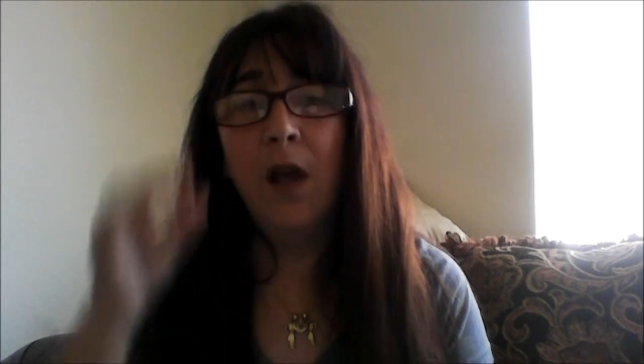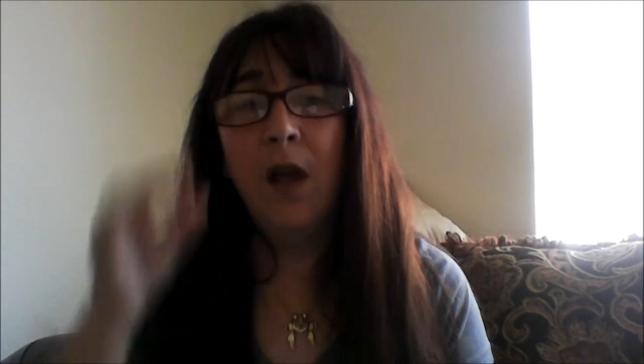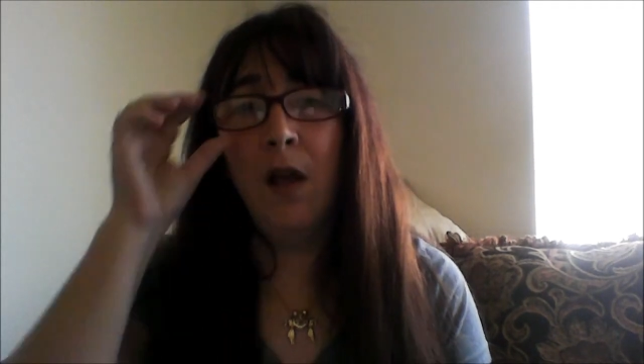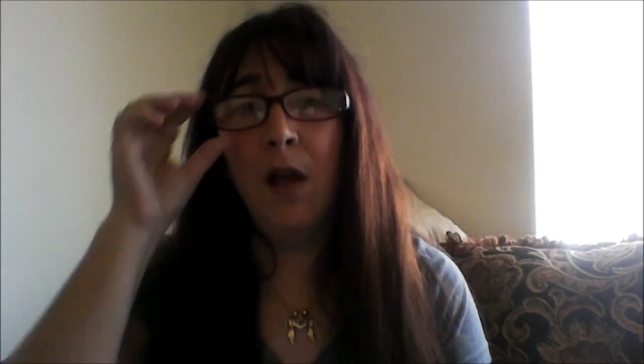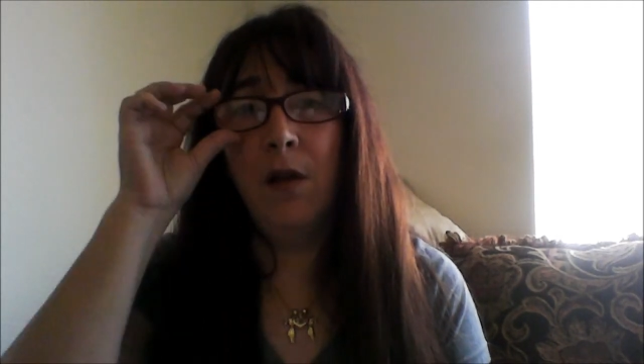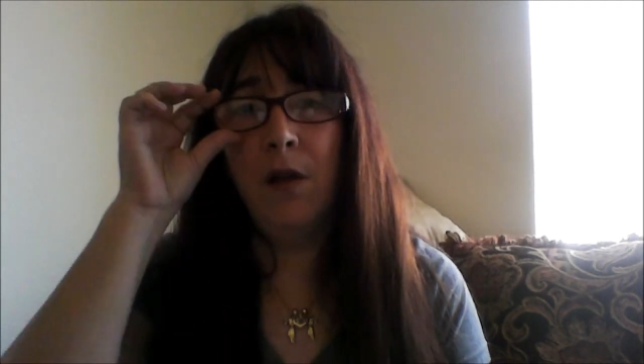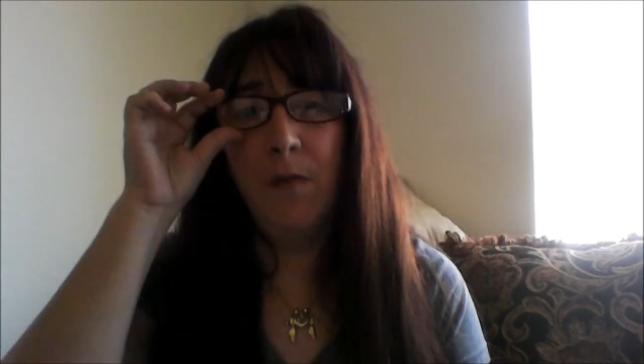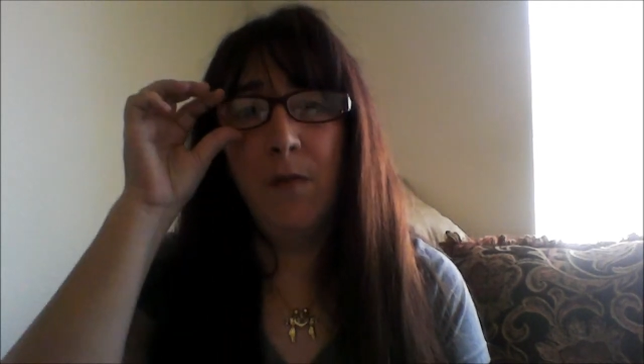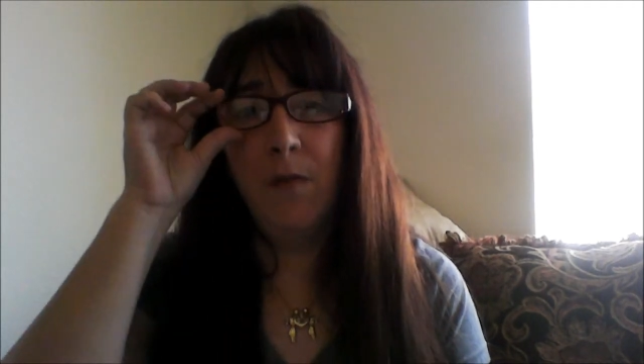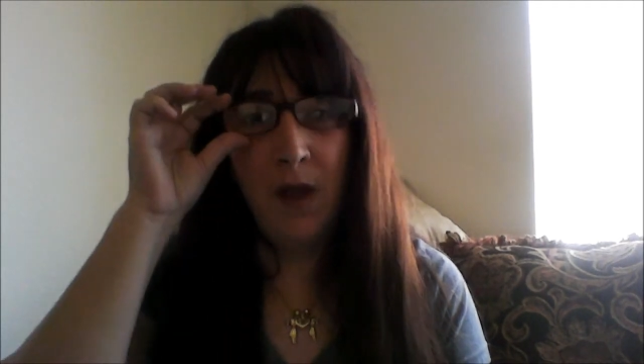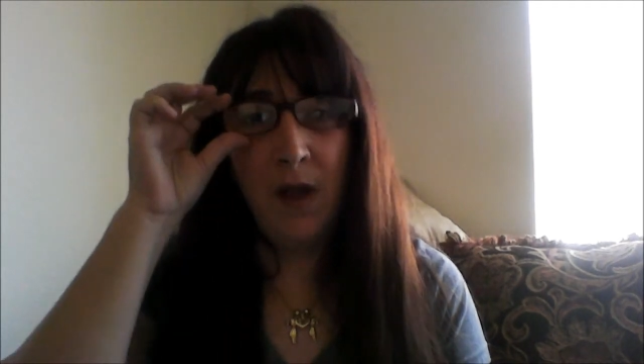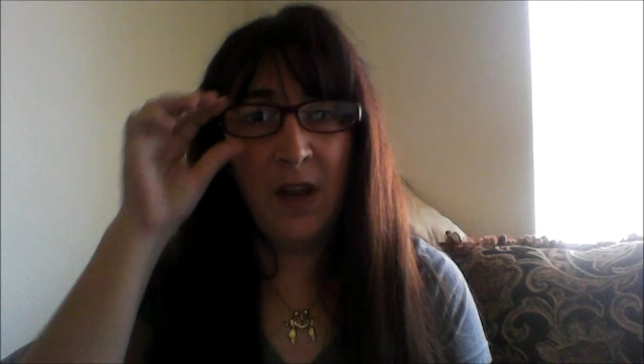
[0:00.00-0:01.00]

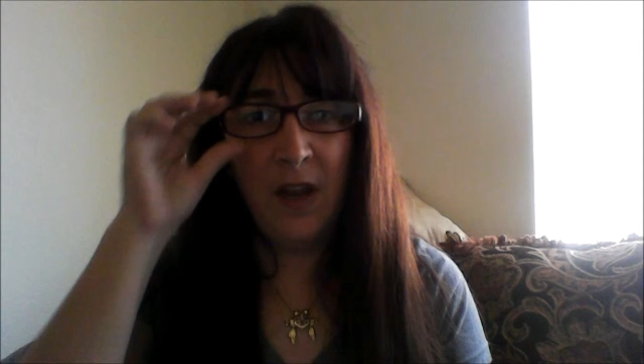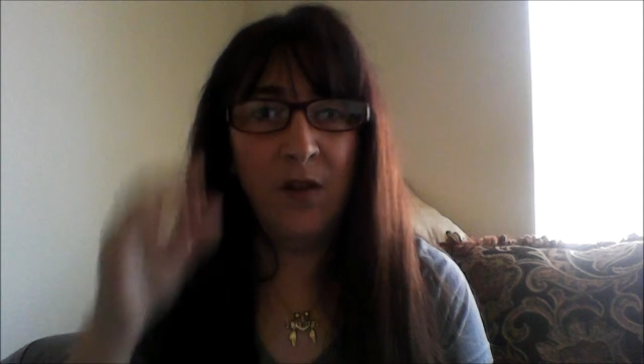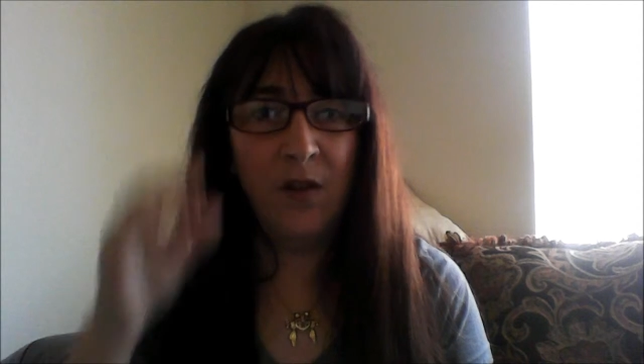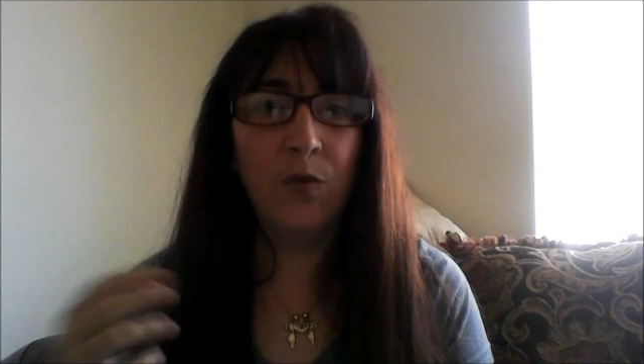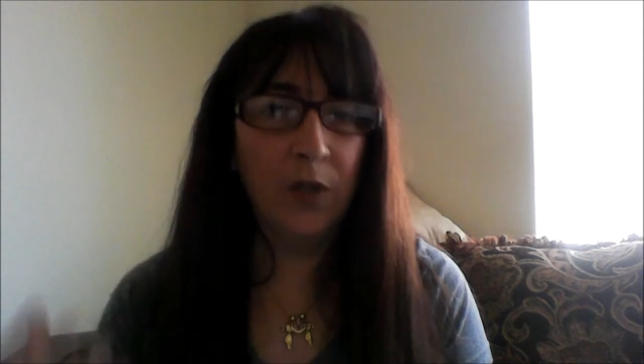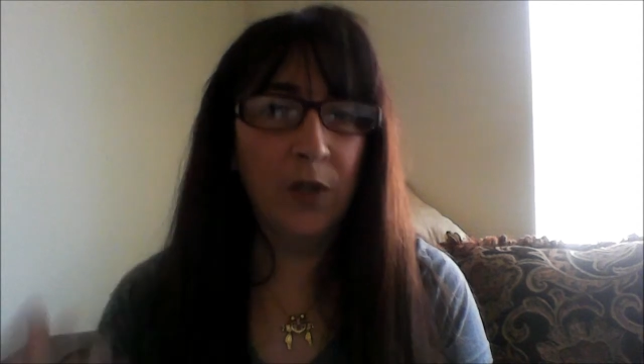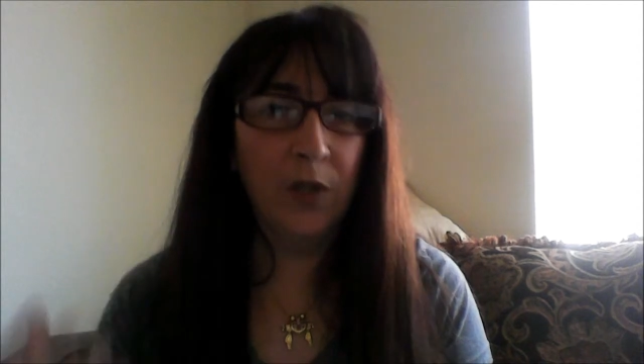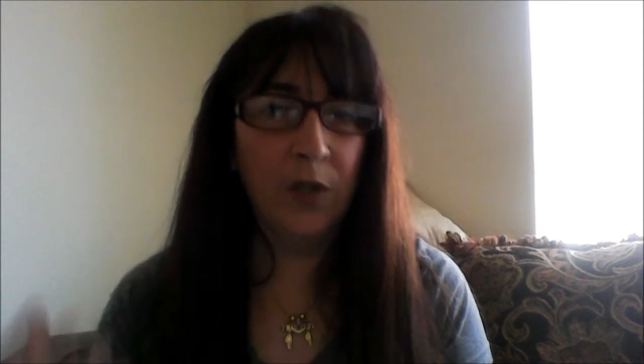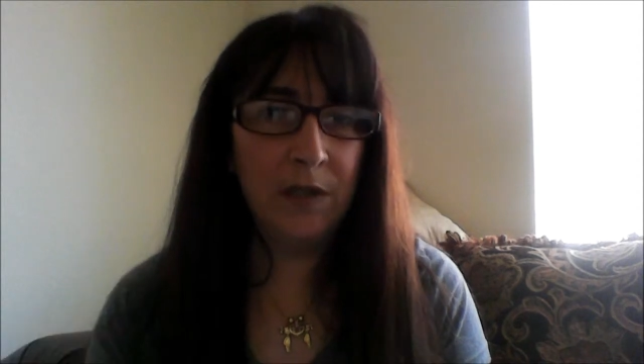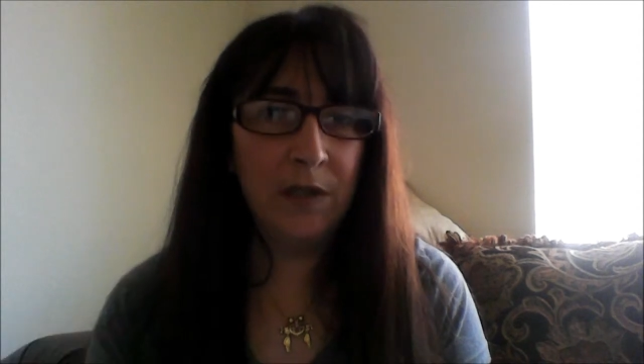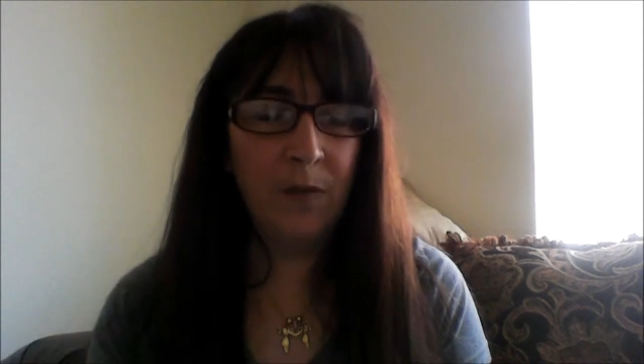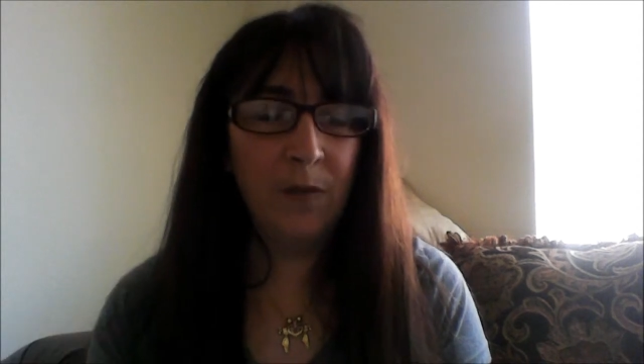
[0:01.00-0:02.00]
I go really
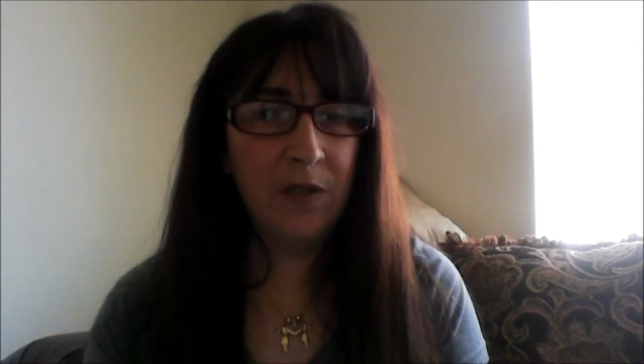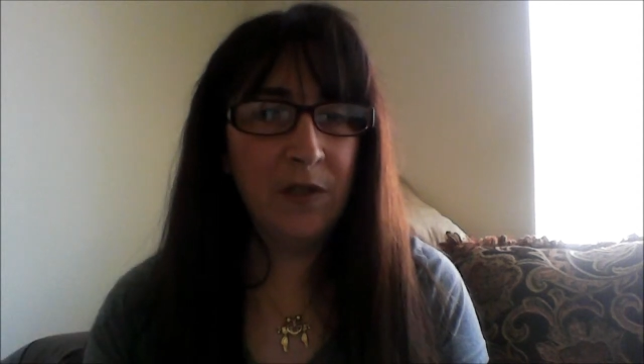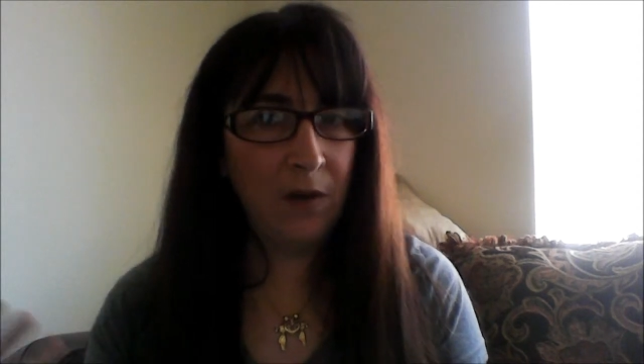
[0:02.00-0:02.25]
deep into